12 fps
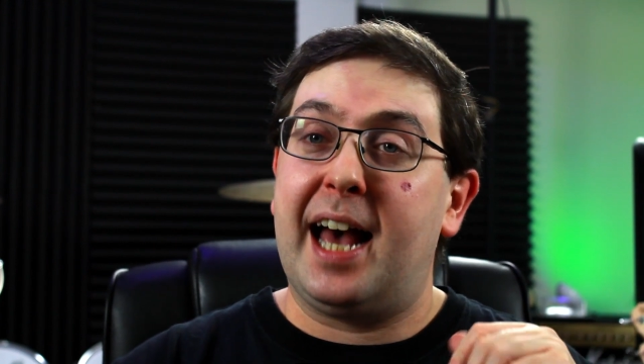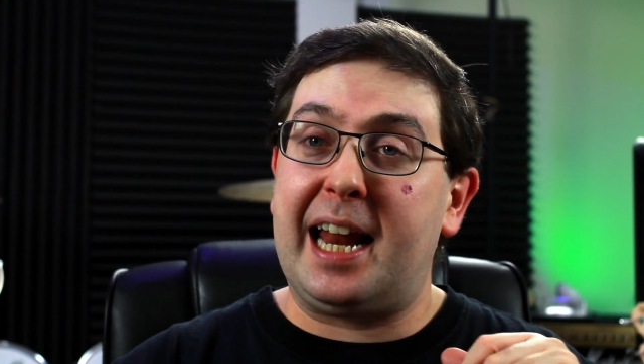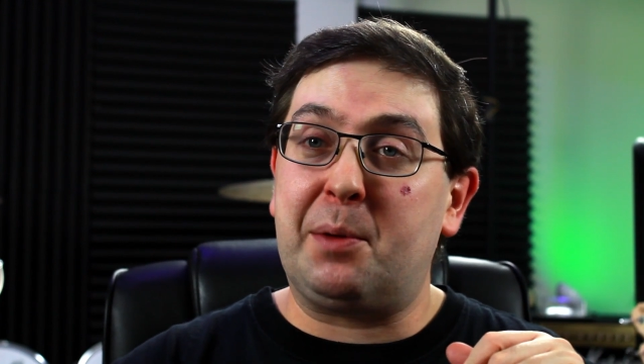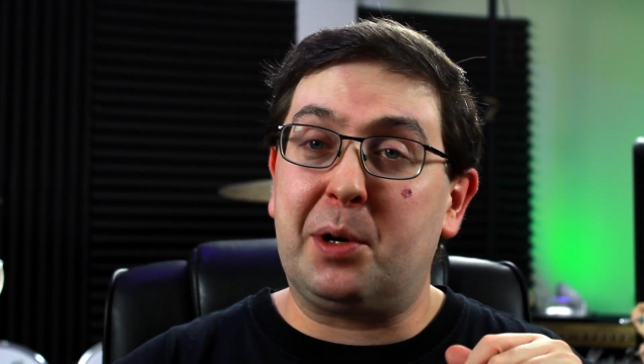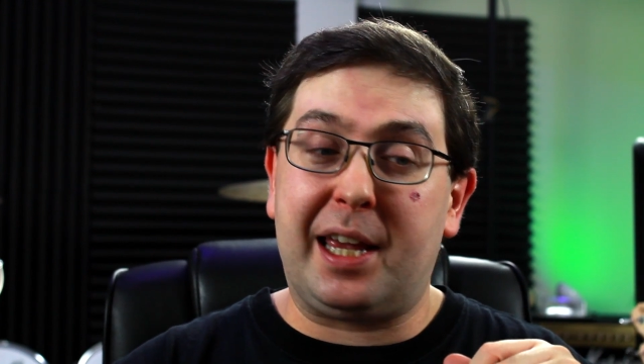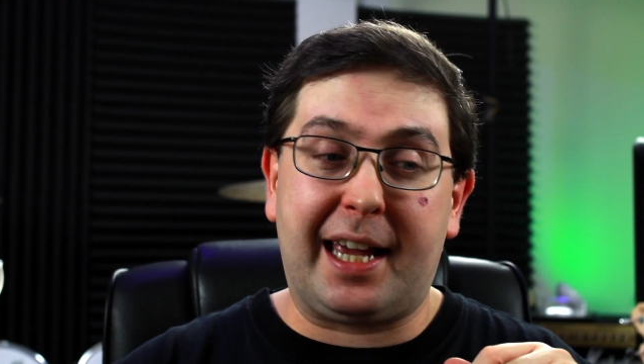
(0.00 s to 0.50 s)
and
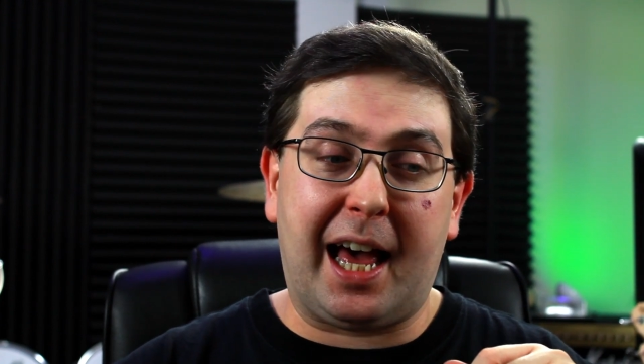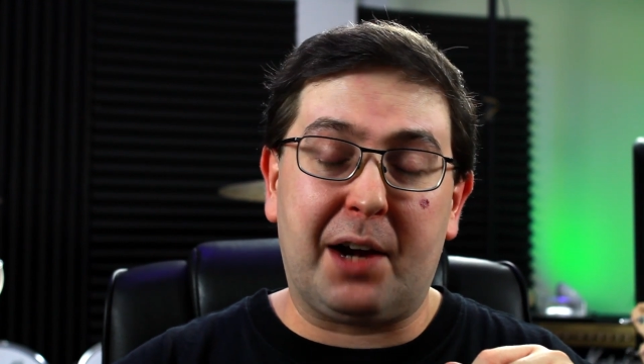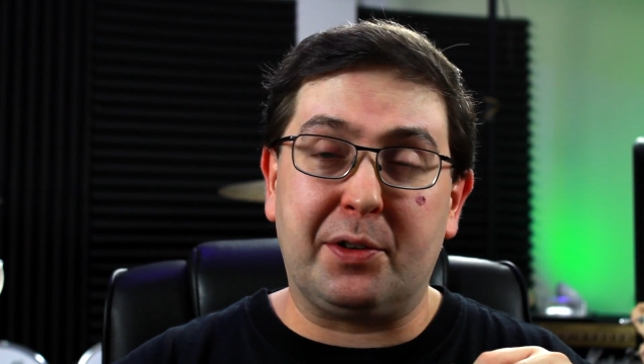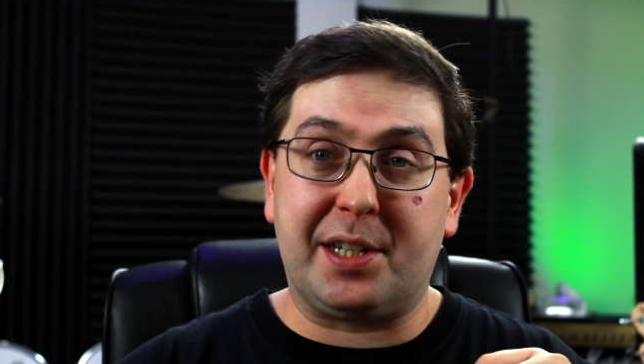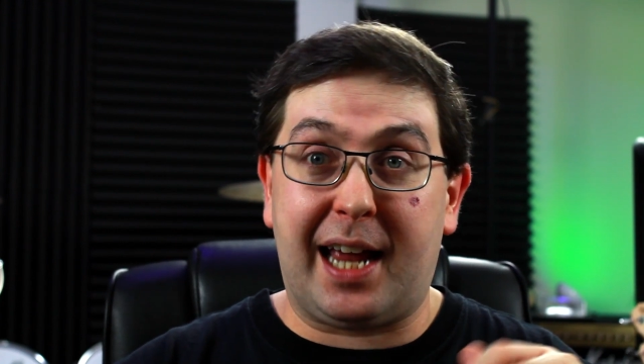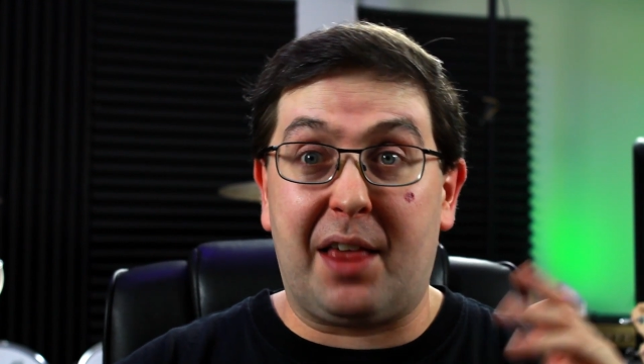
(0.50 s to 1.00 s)
then we'll geek out
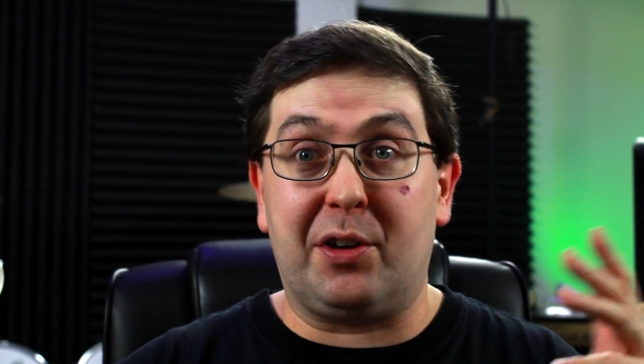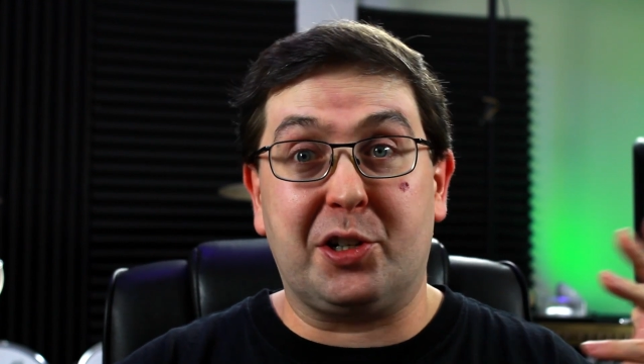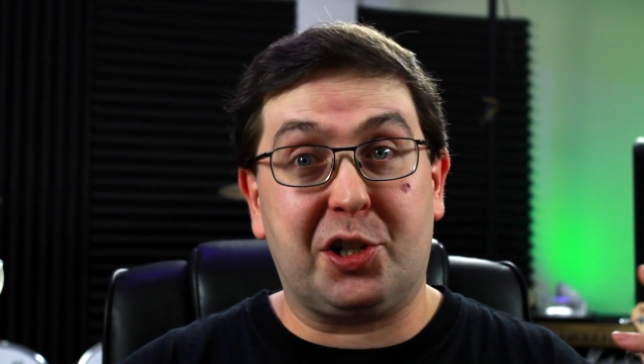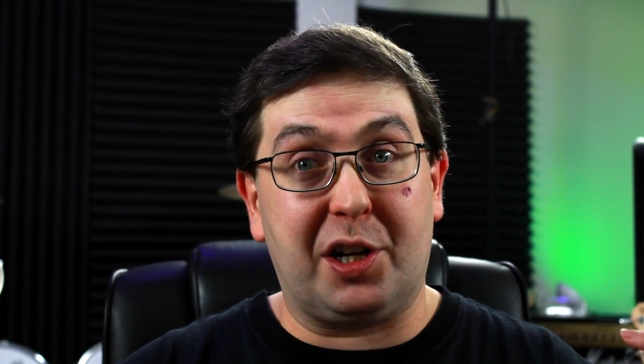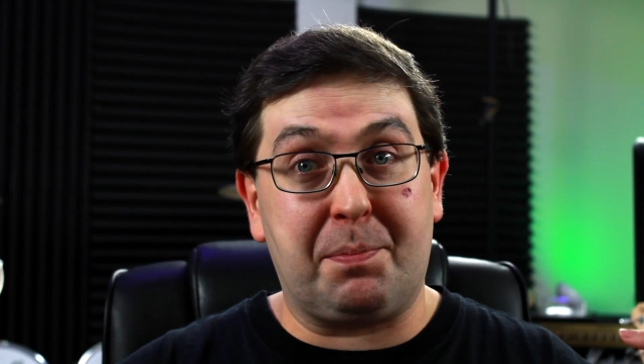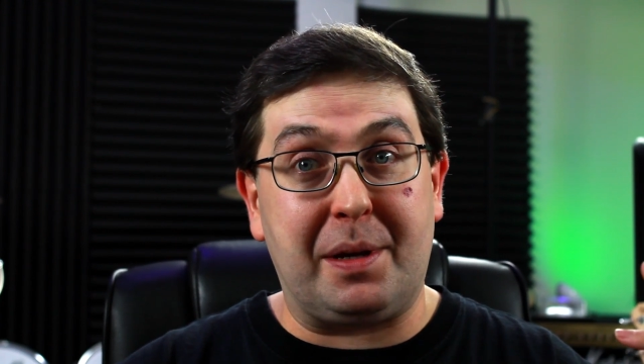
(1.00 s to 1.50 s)
over it together,
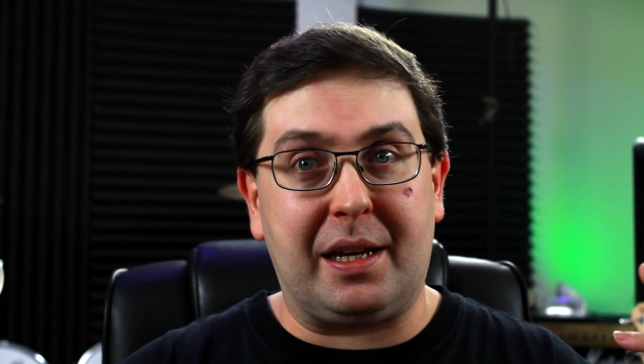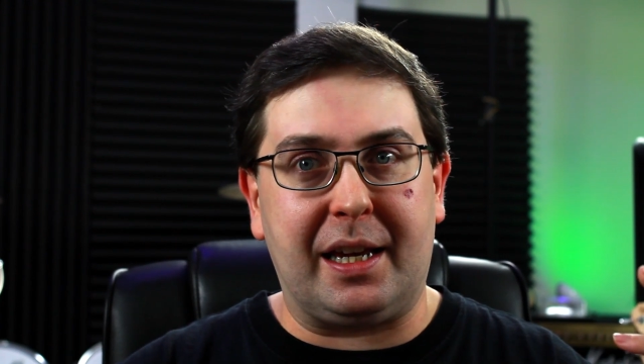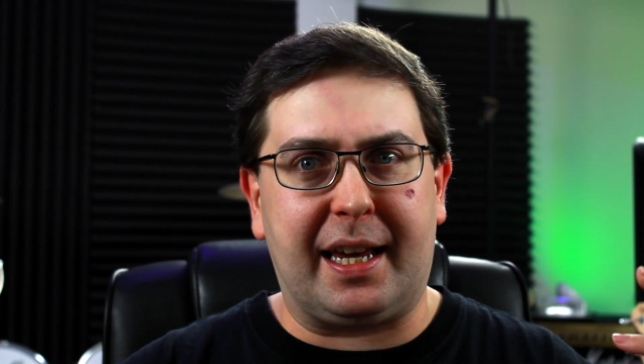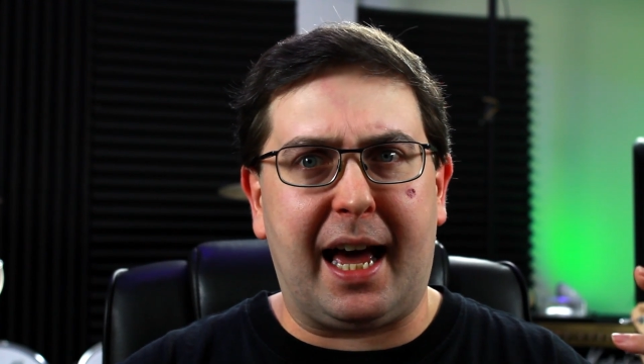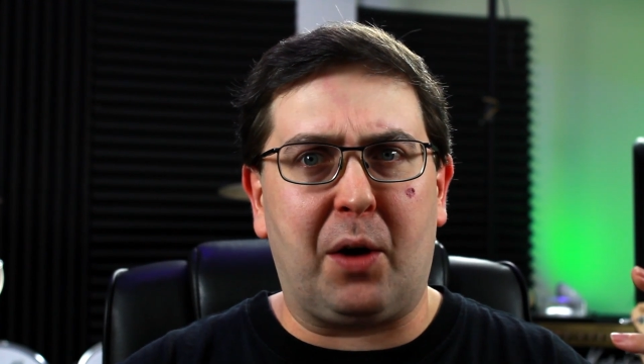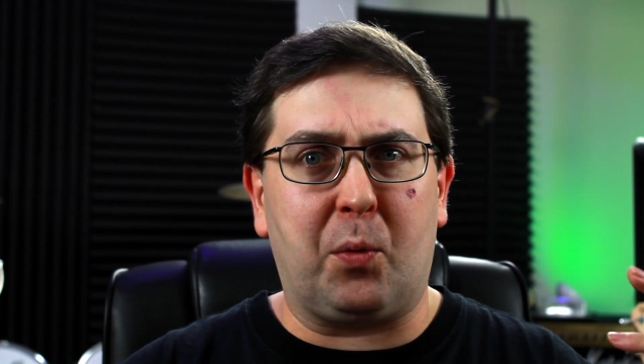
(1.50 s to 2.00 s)
should it be
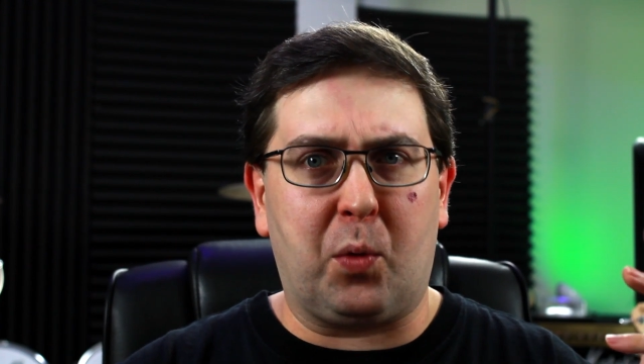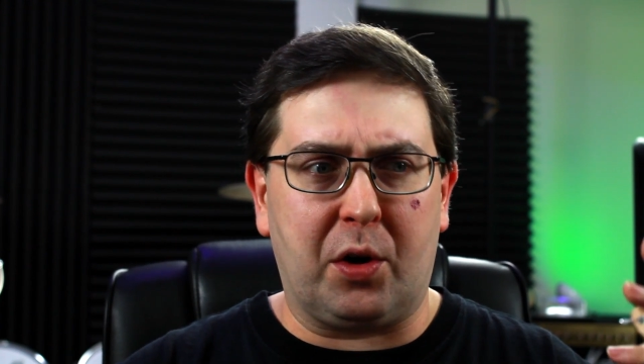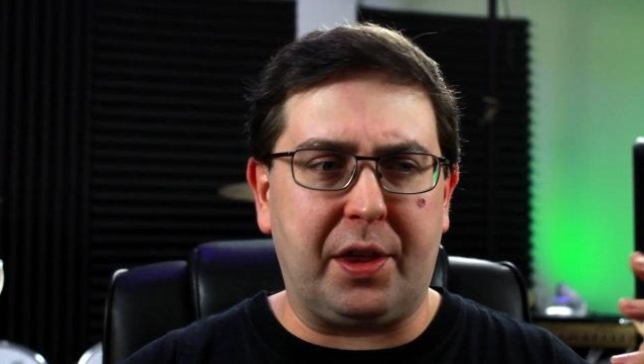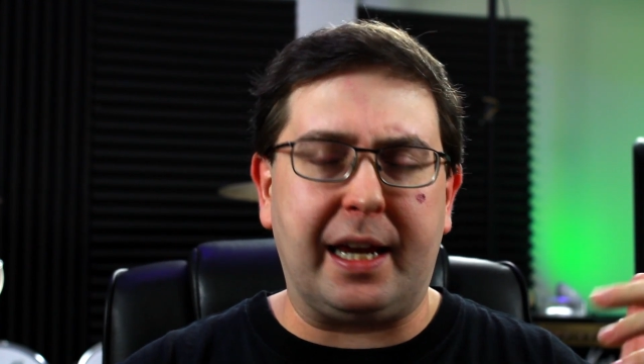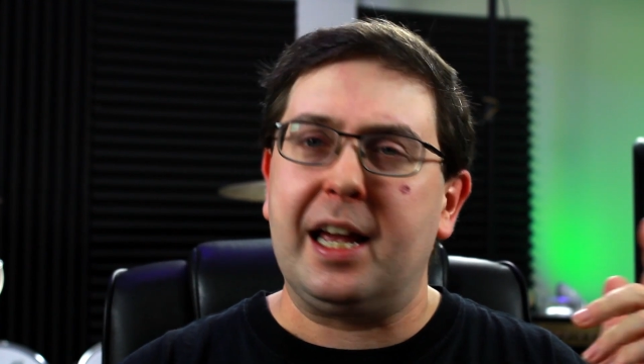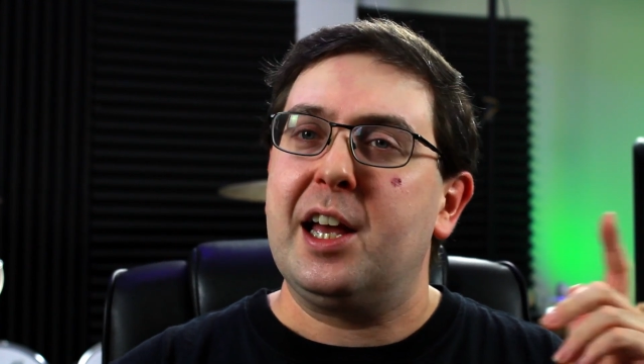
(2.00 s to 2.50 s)
geek out
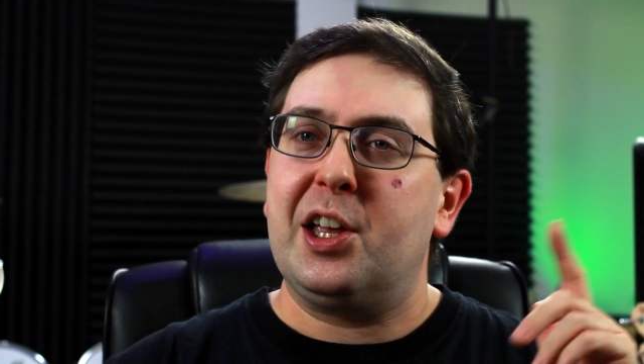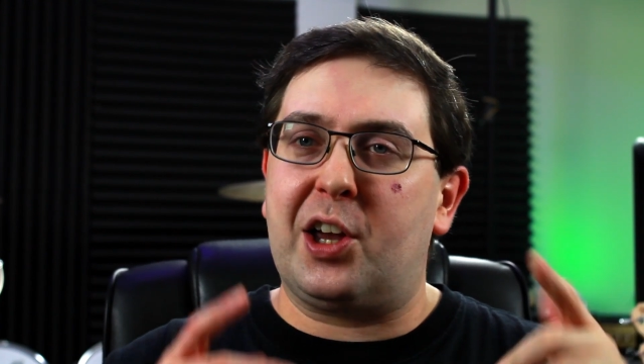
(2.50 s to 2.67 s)
worthy.